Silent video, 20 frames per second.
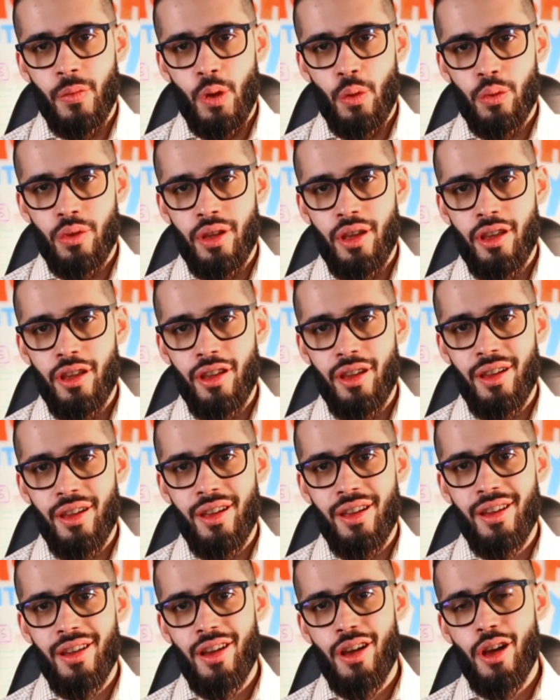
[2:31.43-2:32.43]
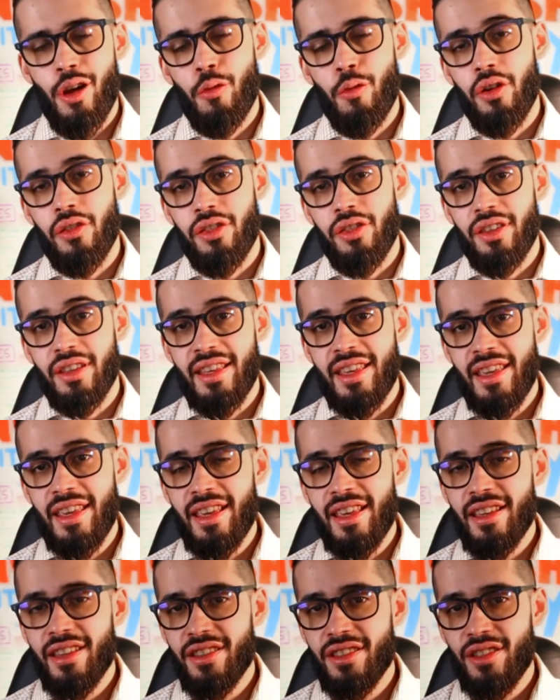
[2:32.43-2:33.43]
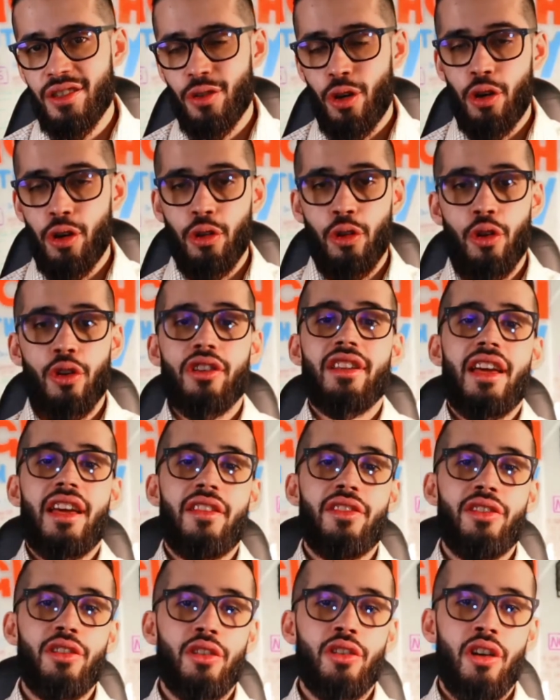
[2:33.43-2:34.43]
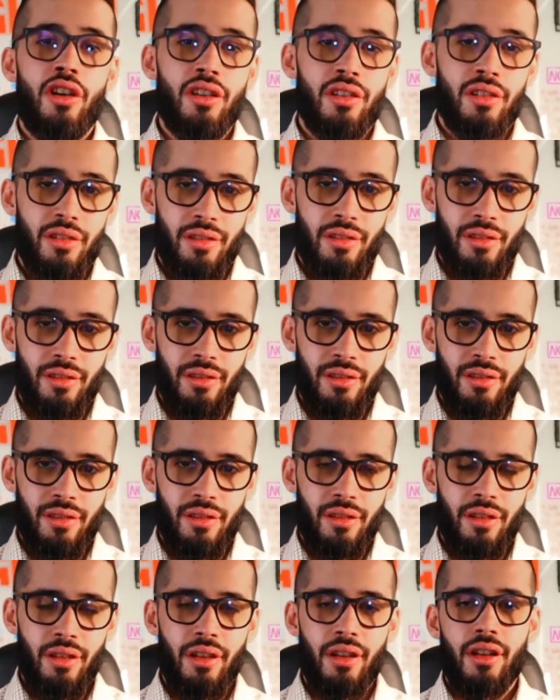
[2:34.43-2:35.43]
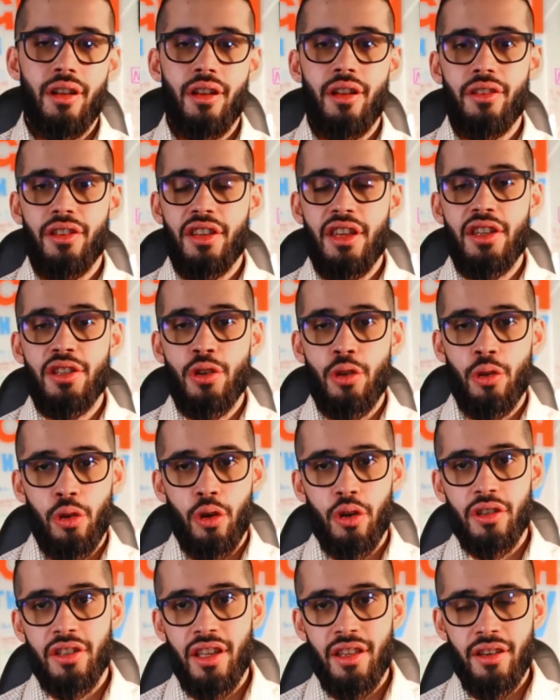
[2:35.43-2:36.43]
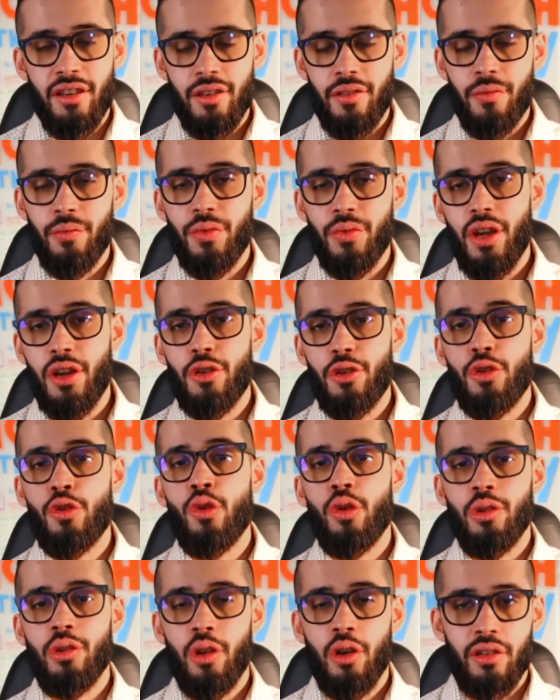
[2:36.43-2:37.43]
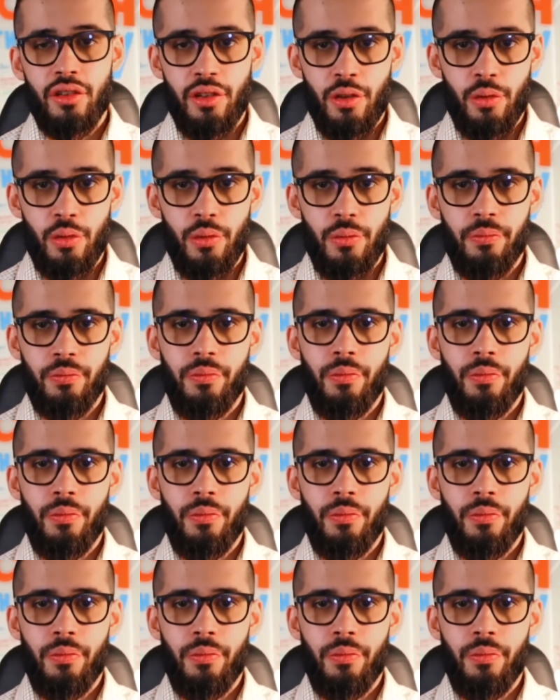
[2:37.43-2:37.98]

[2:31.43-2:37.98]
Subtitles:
okay? But the keys are locked in the car. The keys are locked in and you're locked out.